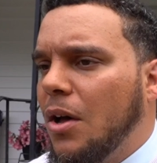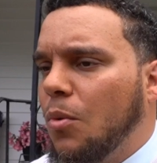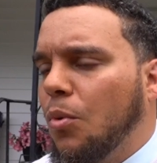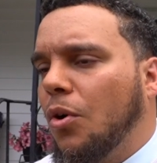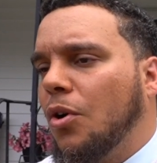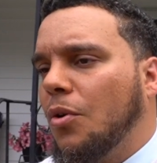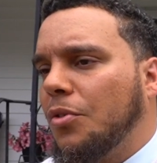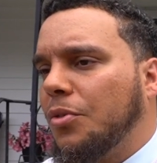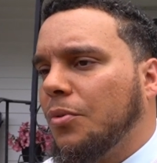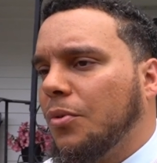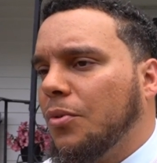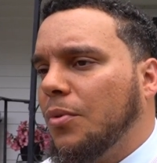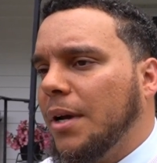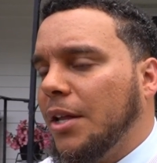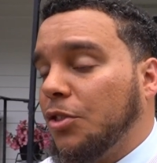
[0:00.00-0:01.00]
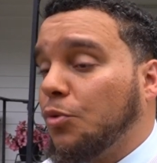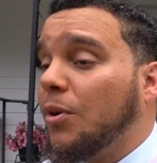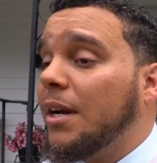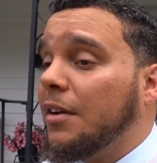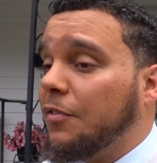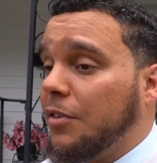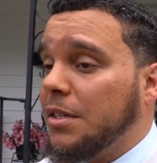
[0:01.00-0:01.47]
We'll go through in
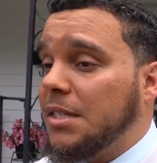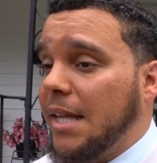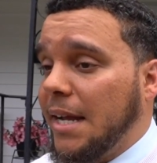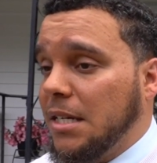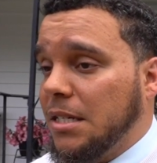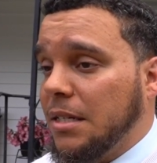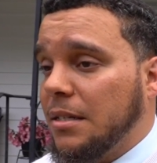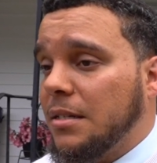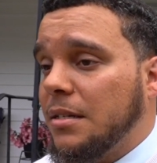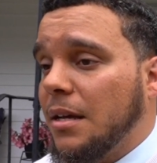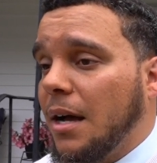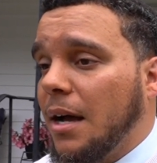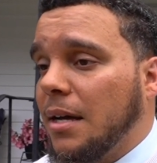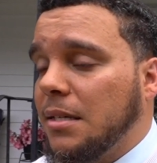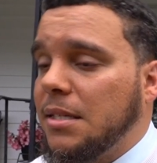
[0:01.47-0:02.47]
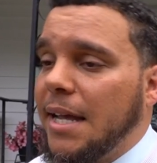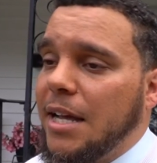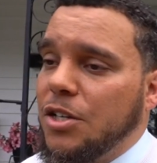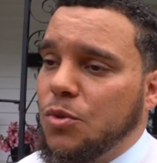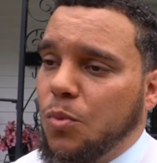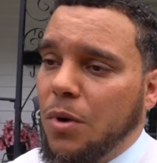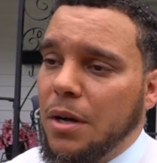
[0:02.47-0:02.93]
3 different stages.
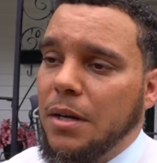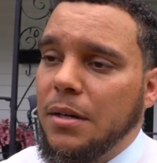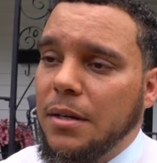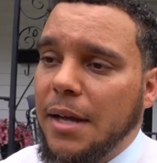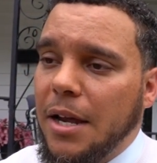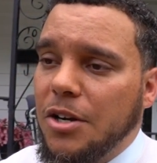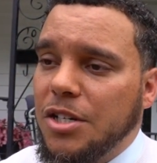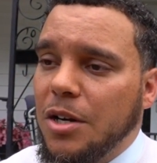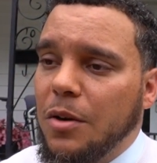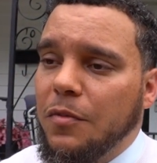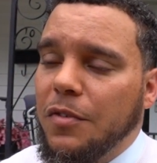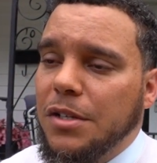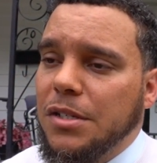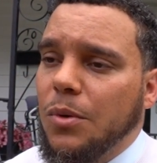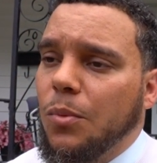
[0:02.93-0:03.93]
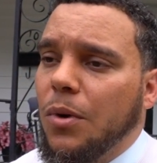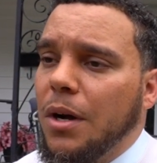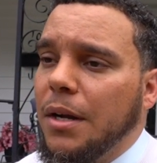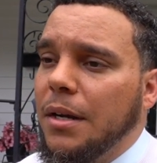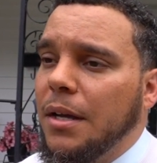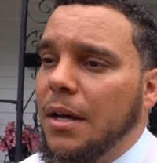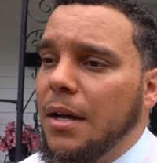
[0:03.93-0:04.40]
Stage 1, Energy Home Visit
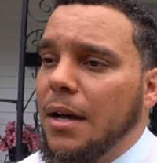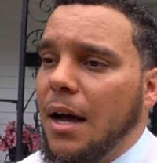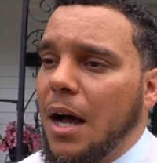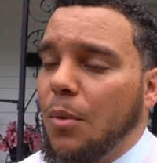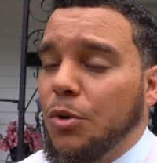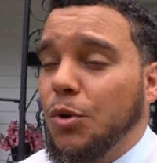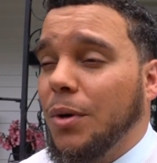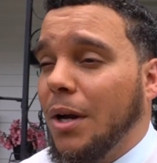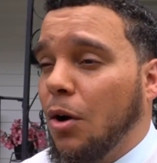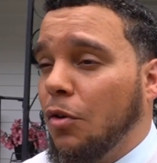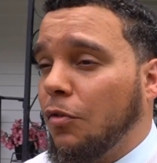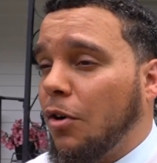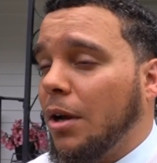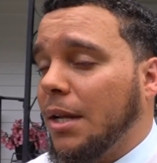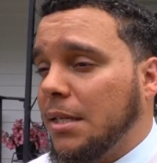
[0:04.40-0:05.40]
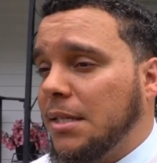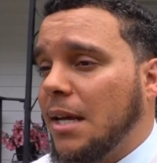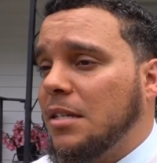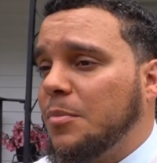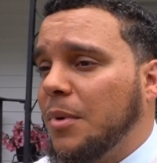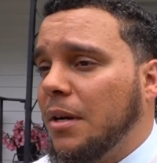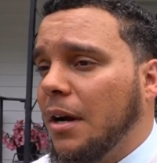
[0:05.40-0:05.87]
1, we'll do an overall
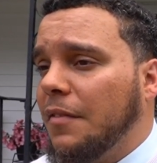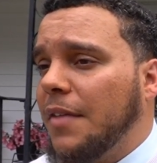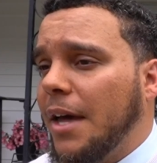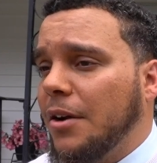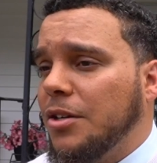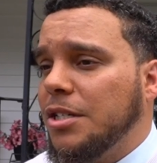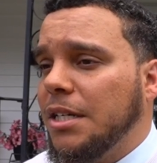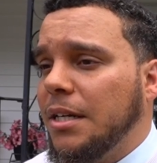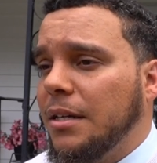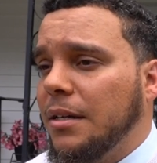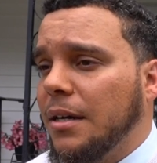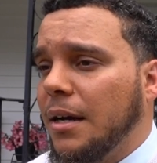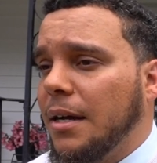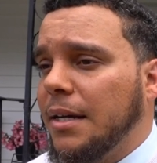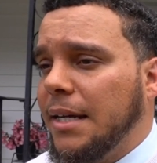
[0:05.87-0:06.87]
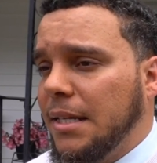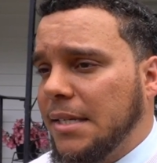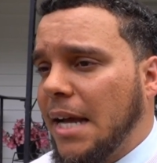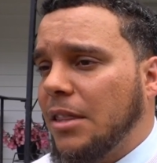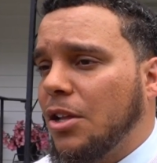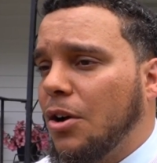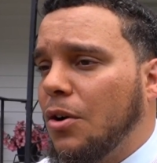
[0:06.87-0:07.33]
assessment of the energy needs
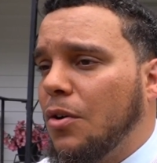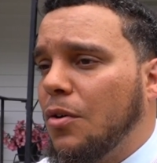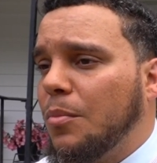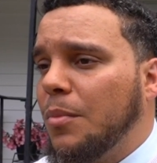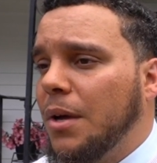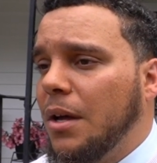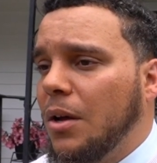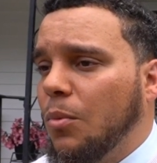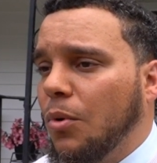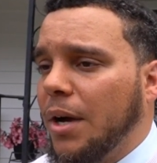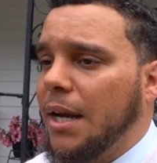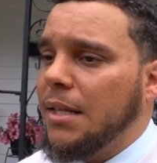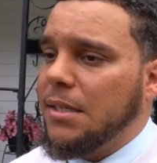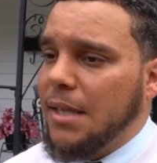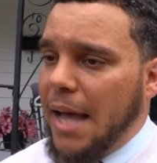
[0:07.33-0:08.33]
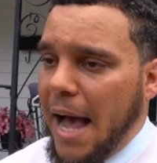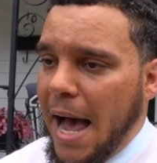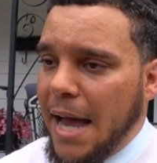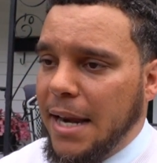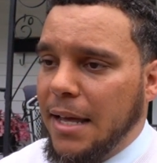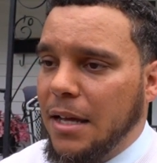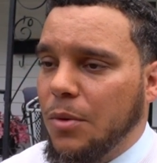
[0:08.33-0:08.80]
at the home. We'll get into the
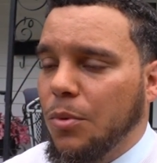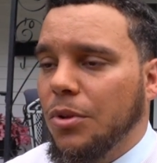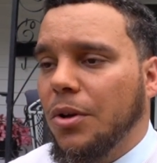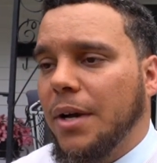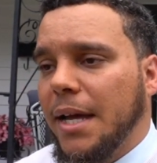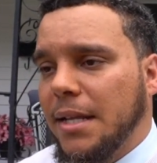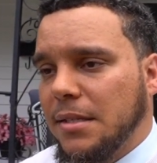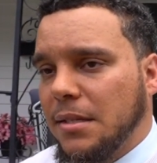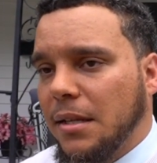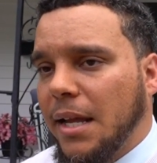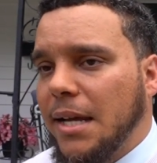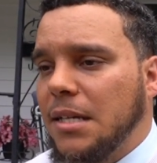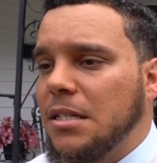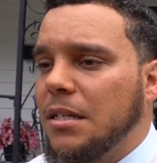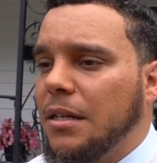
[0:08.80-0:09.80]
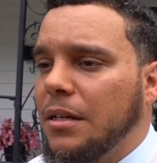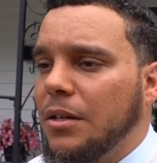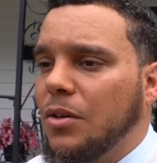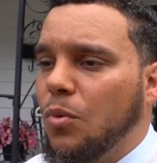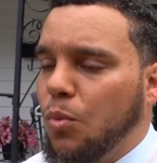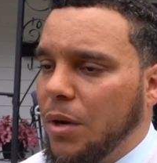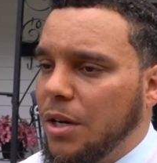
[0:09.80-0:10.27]
attic, we'll look at
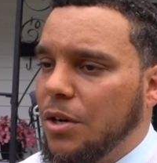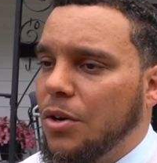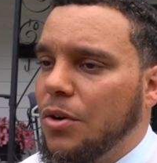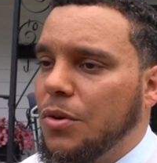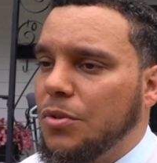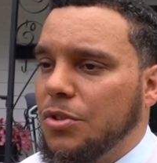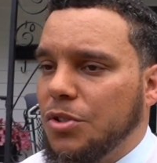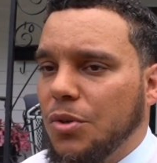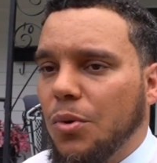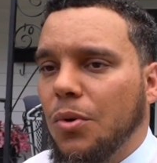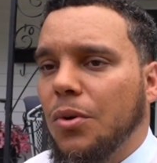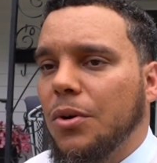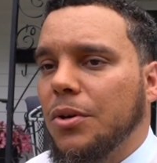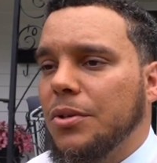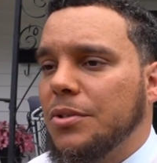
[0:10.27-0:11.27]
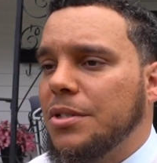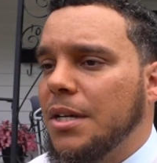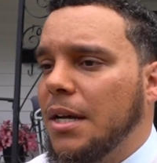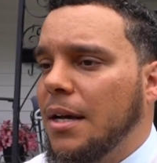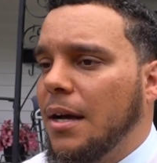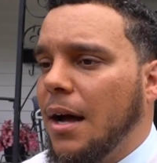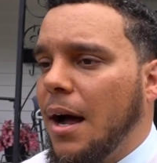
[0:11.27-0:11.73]
insulation, windows, doors,
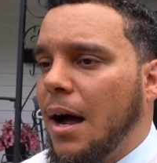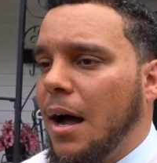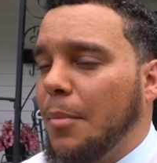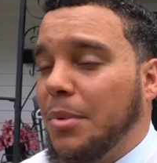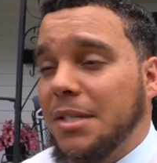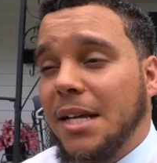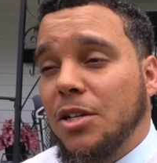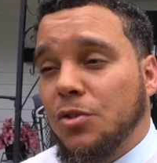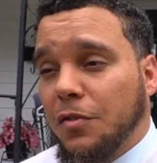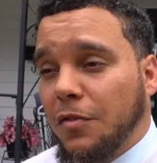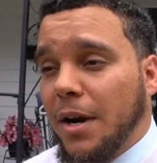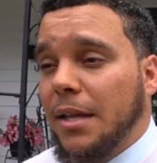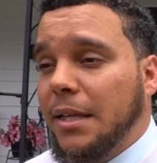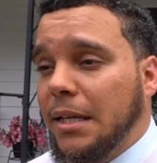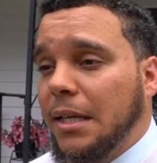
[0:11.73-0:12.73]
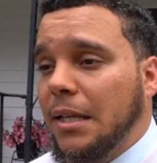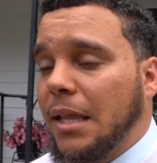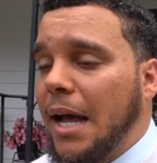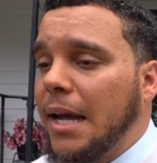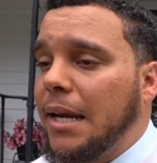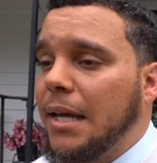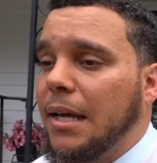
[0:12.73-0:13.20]
potential for LED
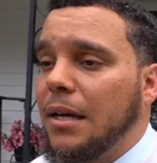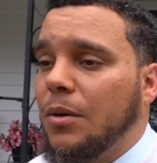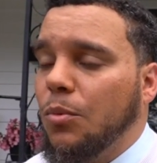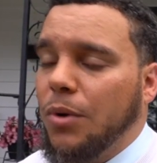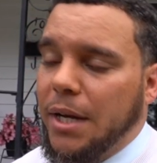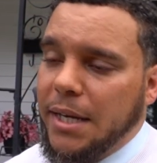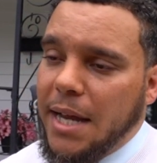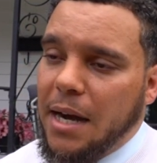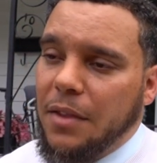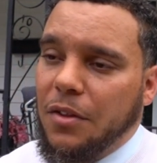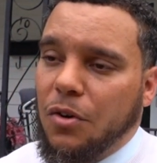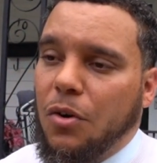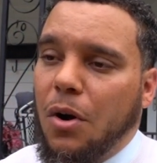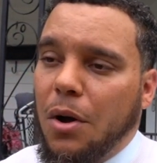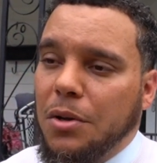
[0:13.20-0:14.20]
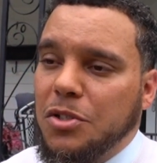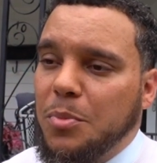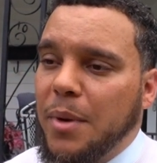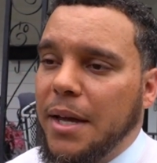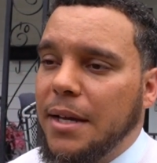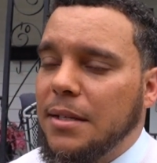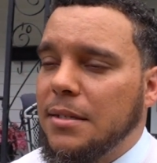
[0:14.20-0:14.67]
lighting. We'll get down in the crawl
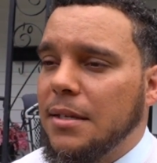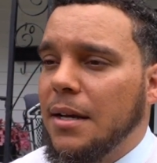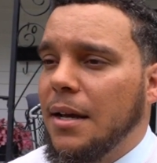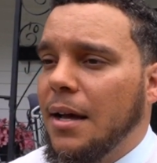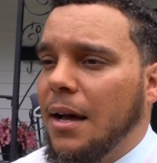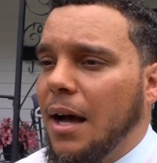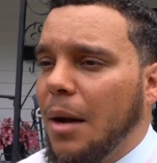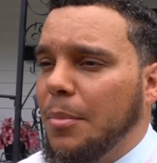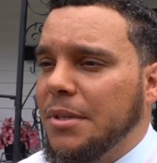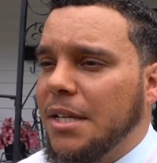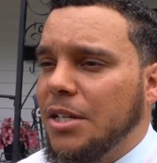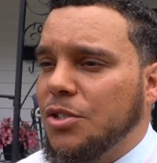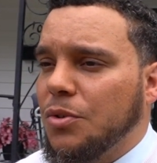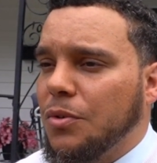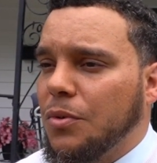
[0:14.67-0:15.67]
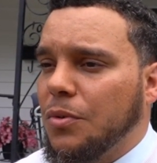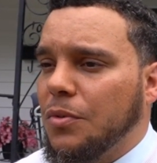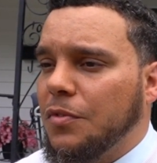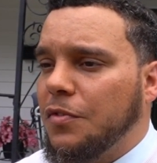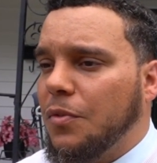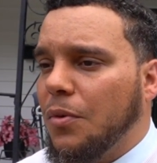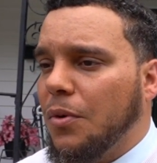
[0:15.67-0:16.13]
space,
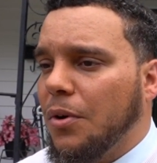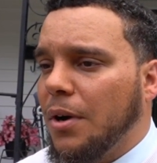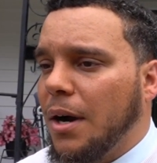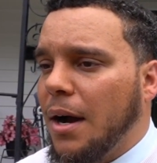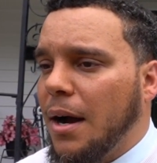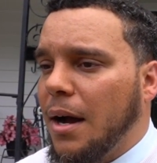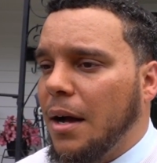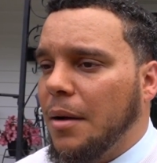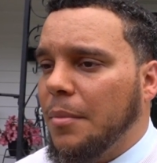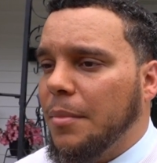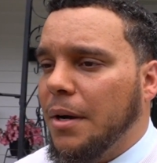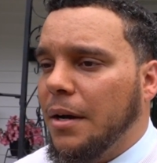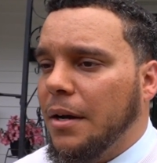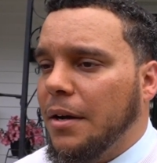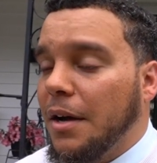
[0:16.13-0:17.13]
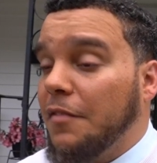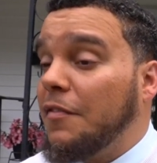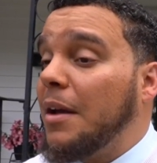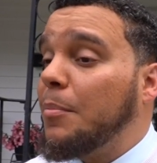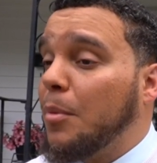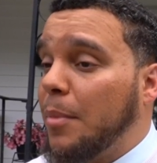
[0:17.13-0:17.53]
potential for a vapor